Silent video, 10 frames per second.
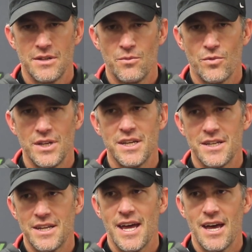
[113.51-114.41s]
And we
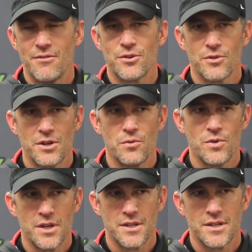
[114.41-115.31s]
needed to have a gritty
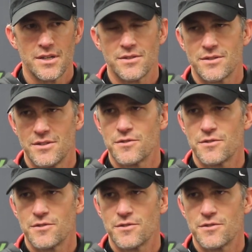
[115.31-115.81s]
win against